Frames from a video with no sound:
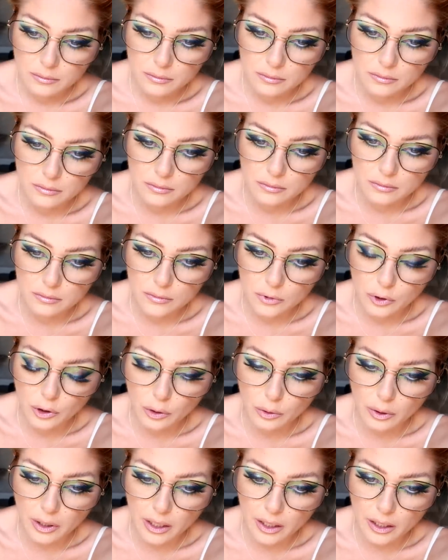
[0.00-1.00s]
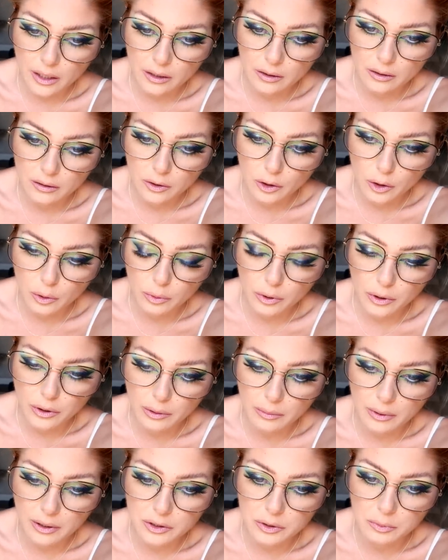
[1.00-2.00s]
Are you okay? Are you
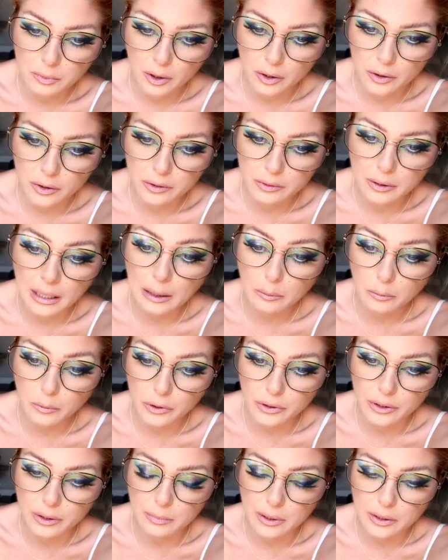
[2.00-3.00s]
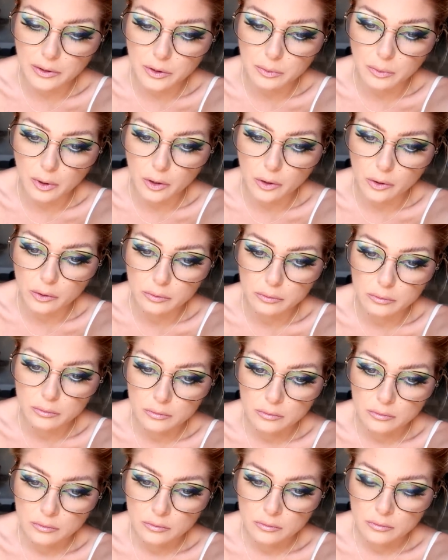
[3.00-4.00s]
worried about tomorrow? I'm worried about tomorrow.
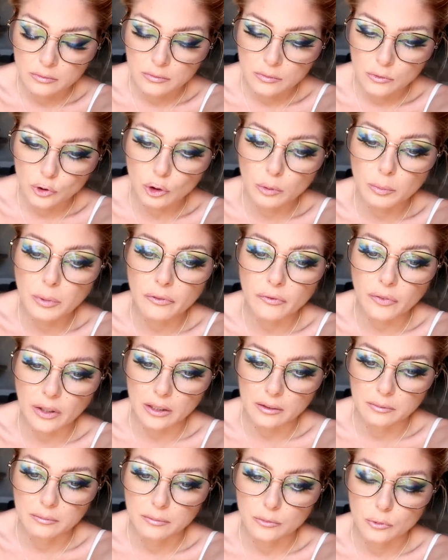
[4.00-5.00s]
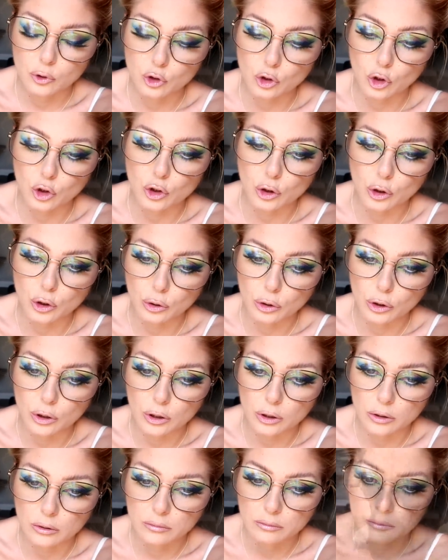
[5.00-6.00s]
You'll be fine. Such a good
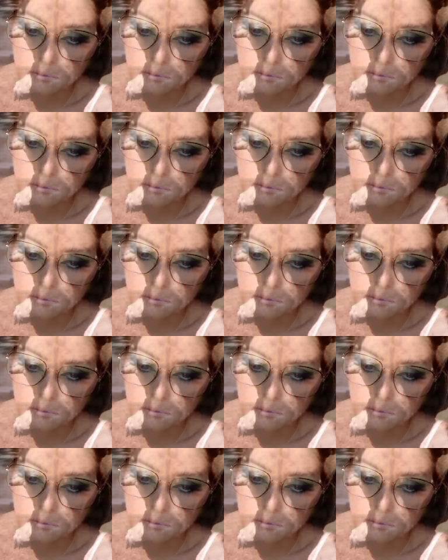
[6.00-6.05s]
girl.